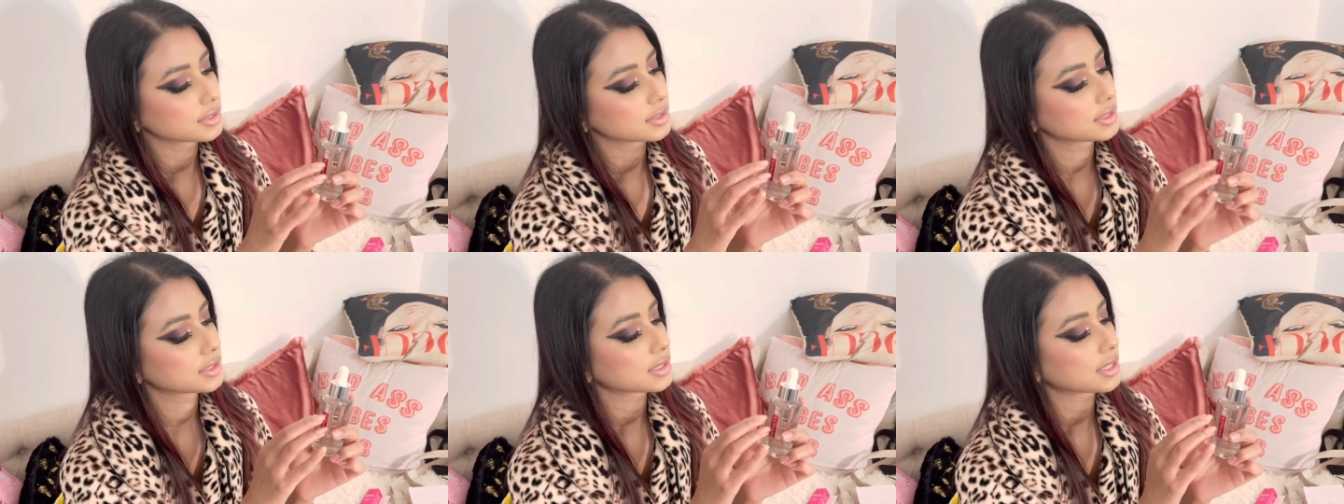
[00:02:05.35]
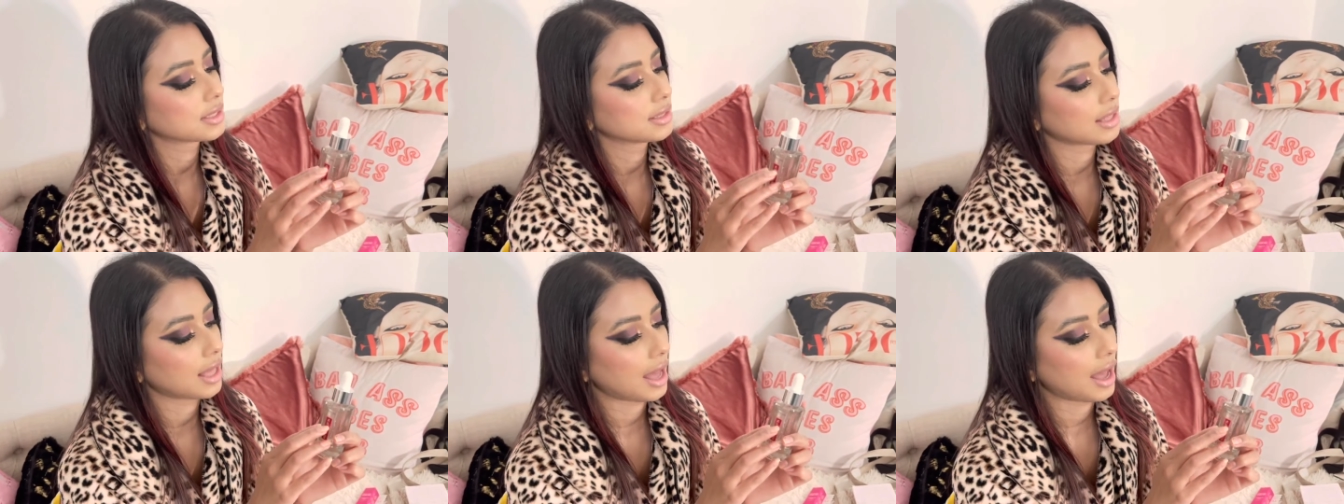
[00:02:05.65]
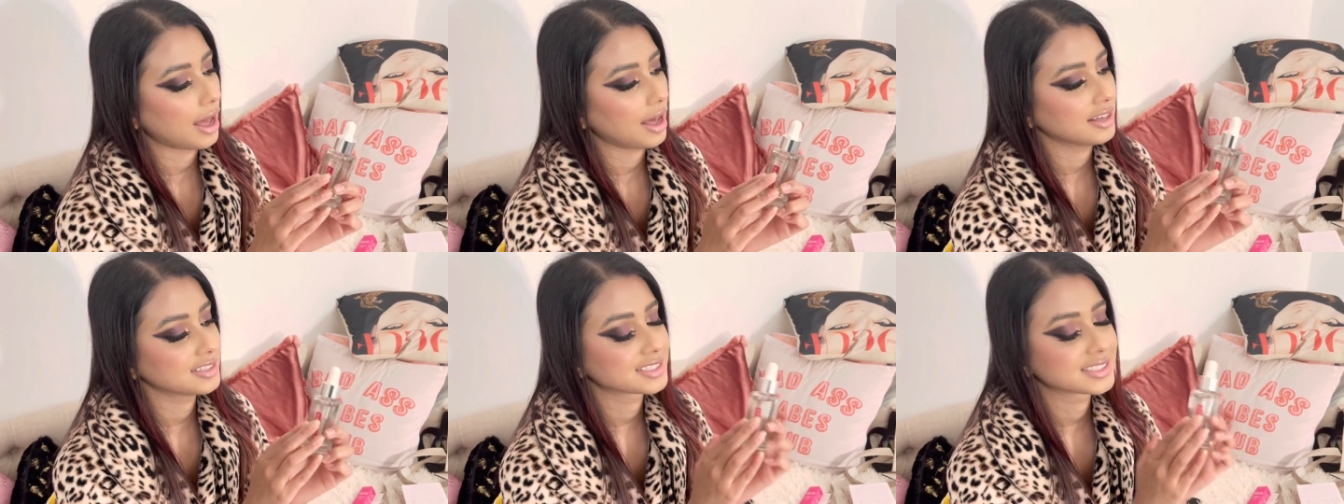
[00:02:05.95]
It's
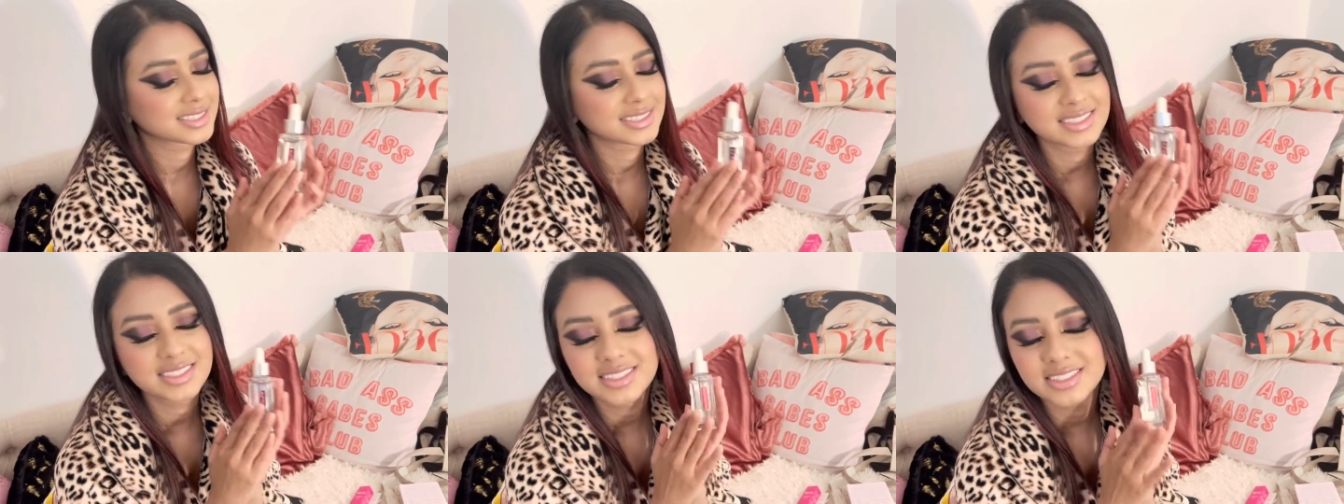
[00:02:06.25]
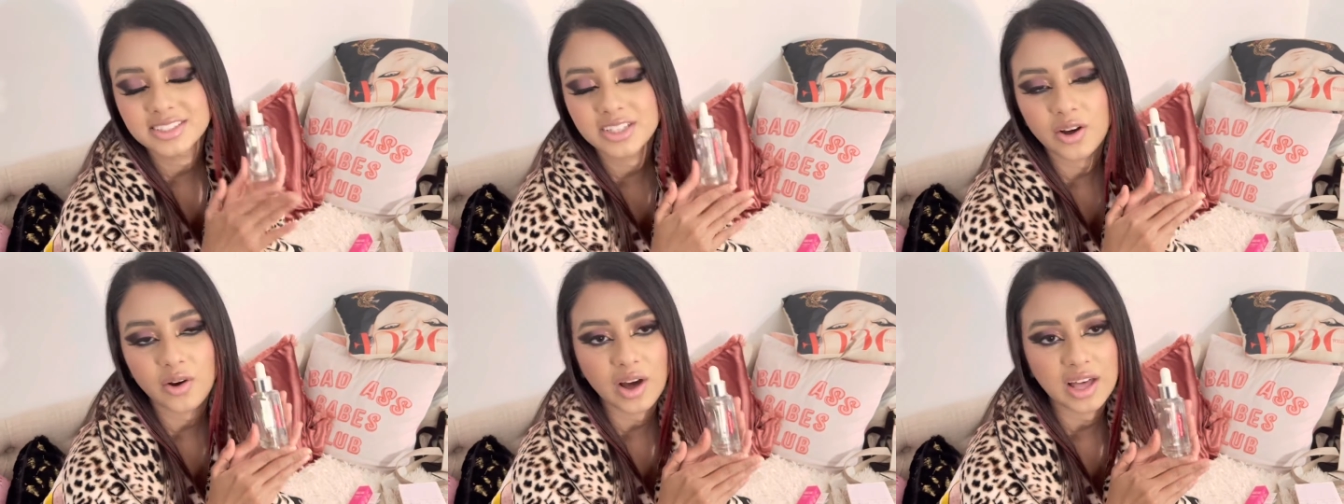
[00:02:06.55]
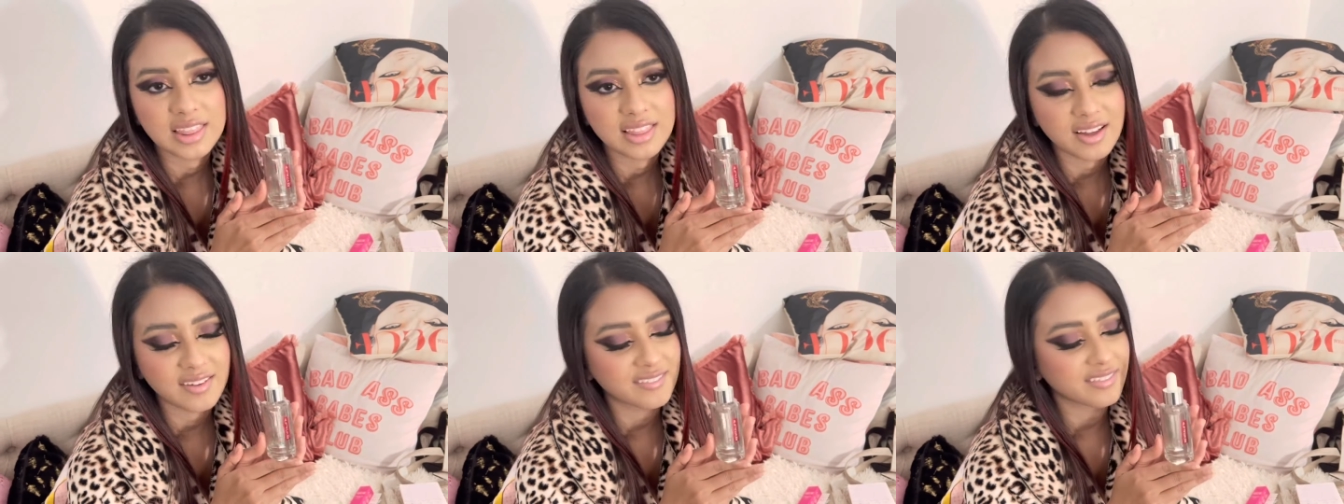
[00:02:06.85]
glass, so I
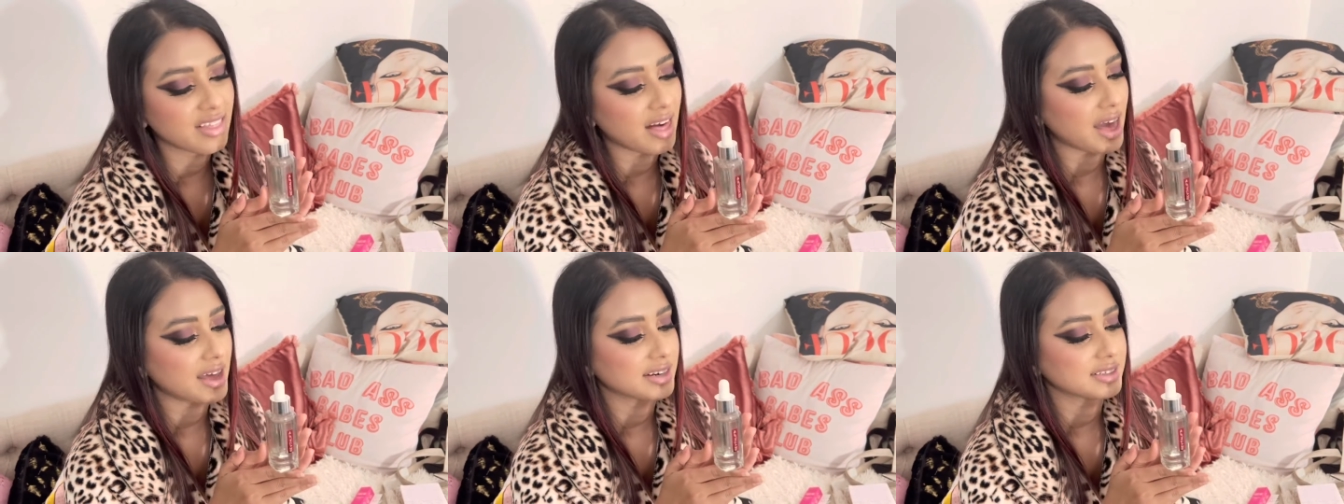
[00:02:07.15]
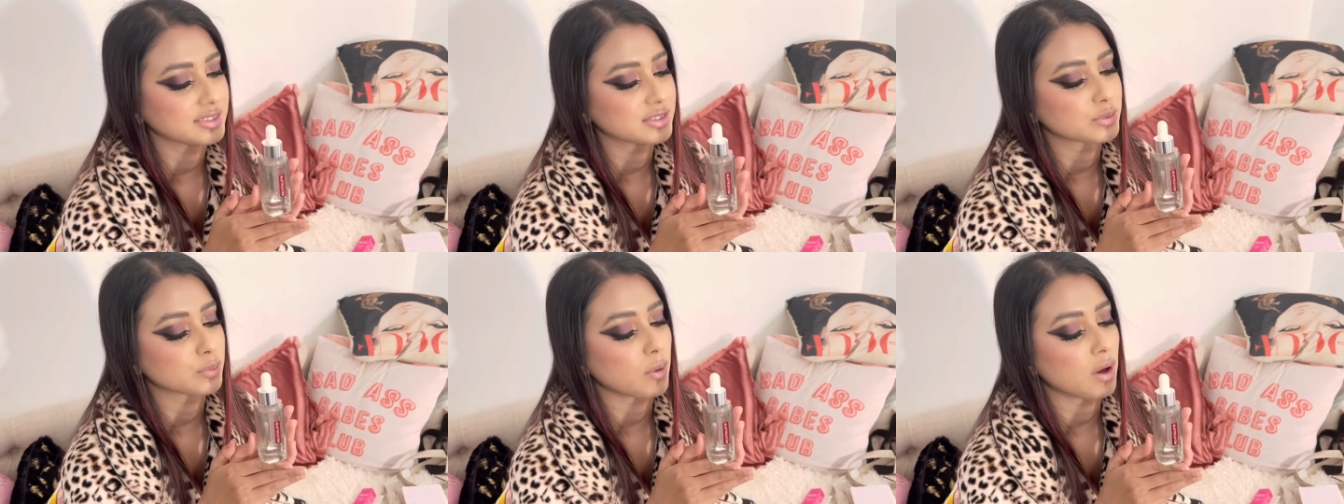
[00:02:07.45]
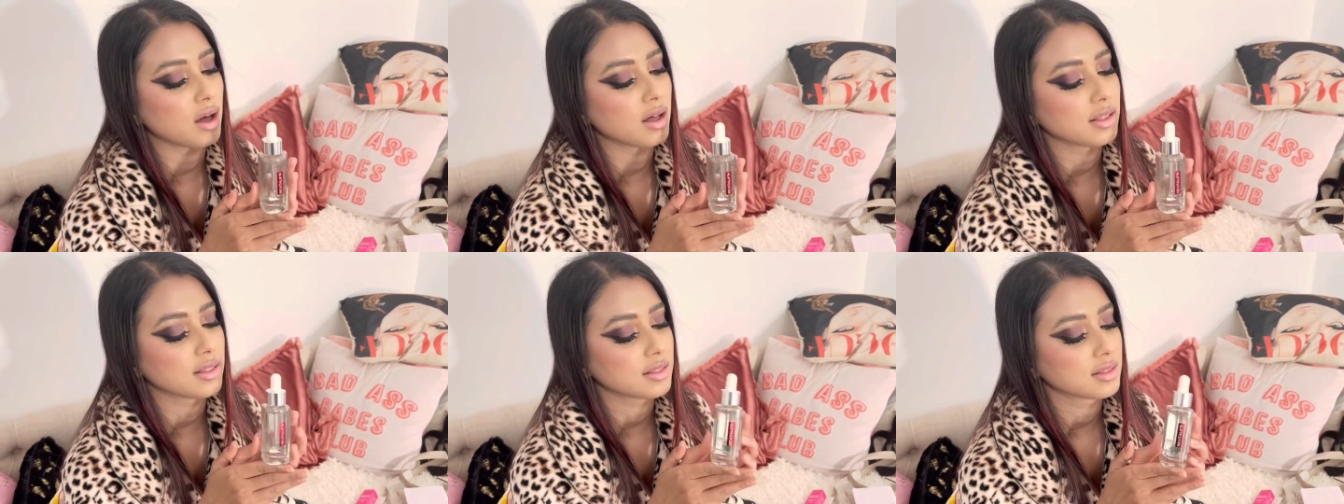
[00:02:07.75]
love that as
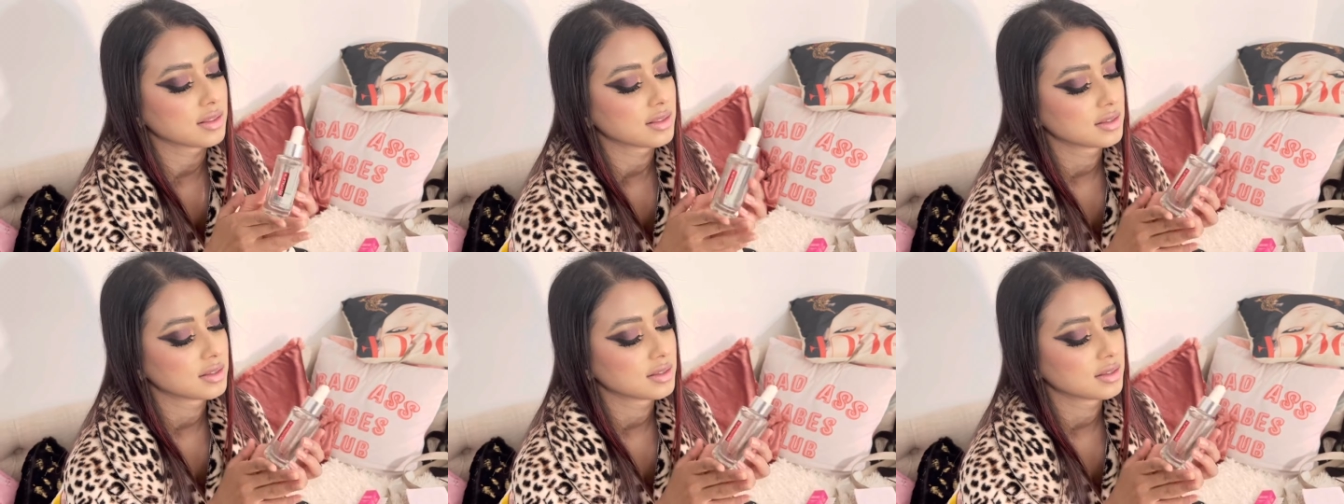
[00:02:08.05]
well.